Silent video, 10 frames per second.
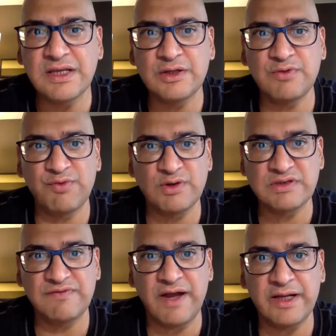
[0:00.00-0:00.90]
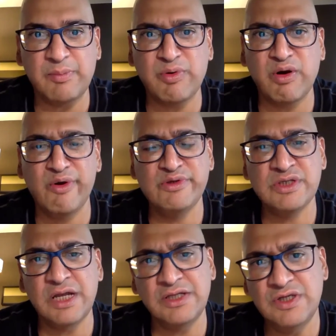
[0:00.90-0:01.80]
a diversified approach
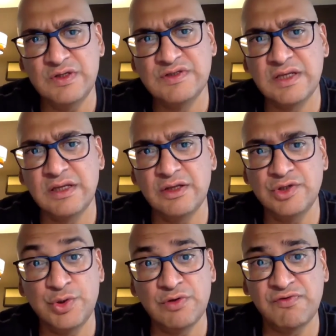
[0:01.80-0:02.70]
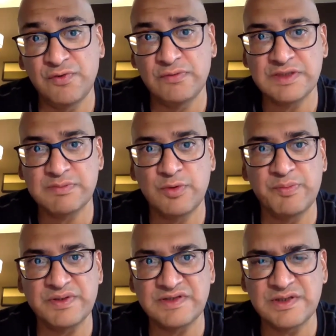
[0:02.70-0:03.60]
and using uniform small
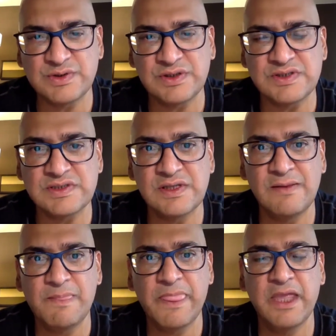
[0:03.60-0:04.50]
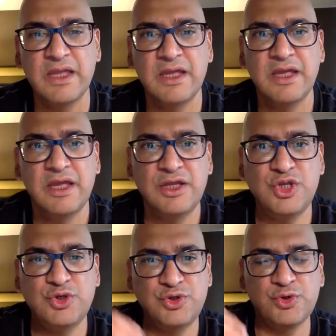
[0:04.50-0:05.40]
positions,
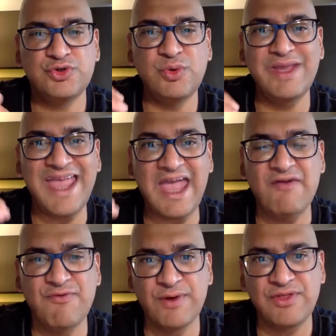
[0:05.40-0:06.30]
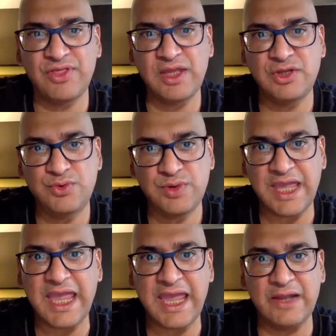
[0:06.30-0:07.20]
you're doing everything you
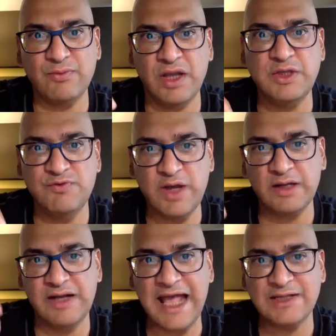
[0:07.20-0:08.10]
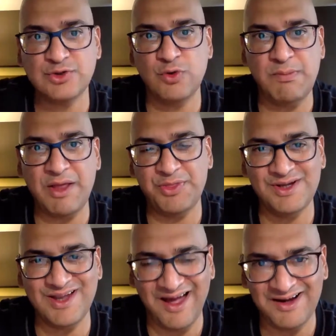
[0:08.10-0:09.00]
can, right? You've got an actual
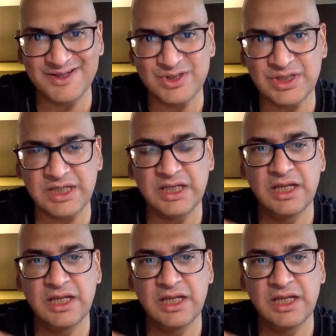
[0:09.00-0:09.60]
methodology